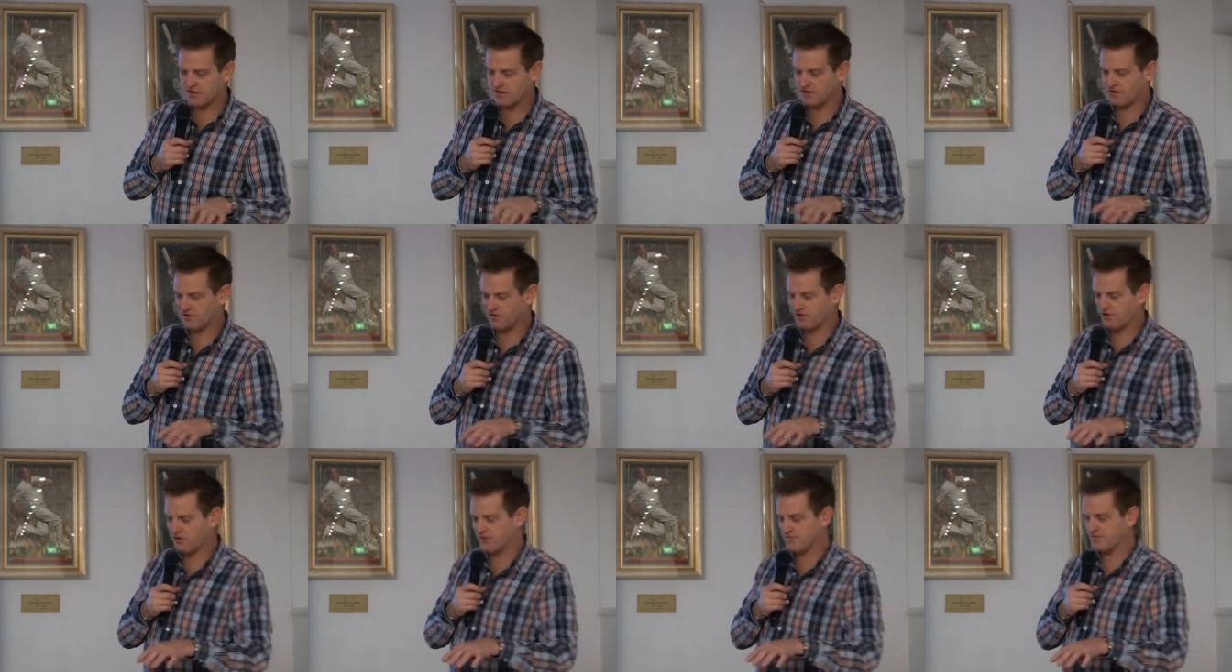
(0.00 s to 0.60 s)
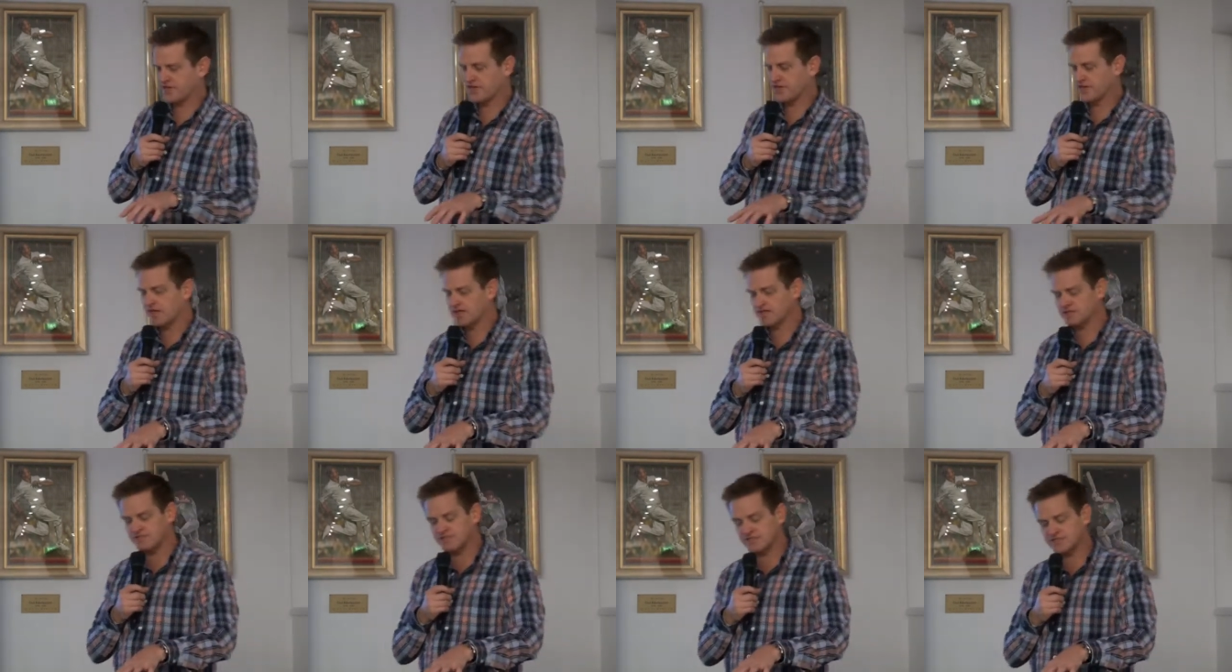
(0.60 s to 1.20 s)
of, of the
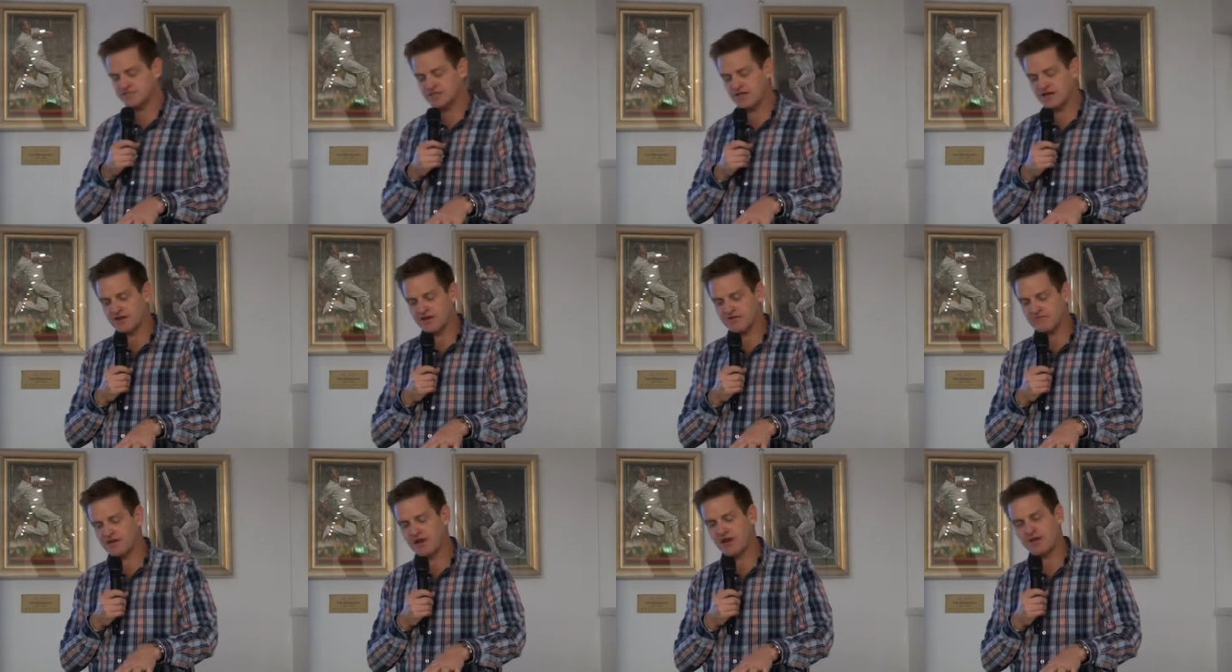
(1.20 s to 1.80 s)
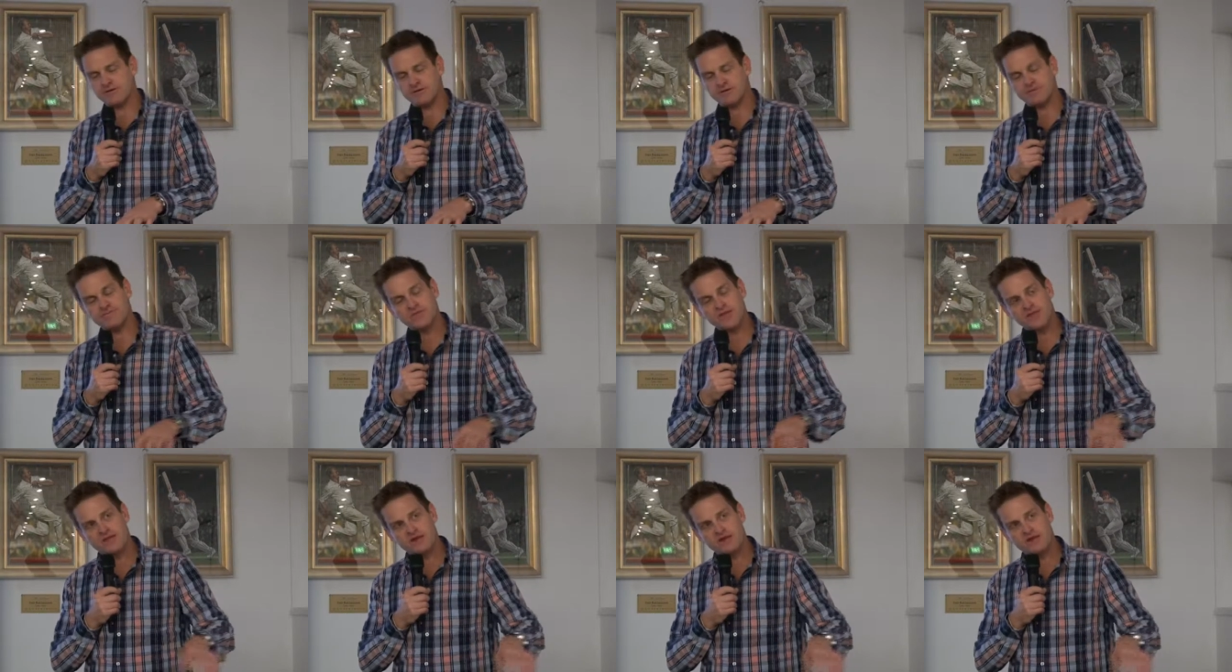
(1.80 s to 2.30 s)
Kingdom of Saudi Arabia.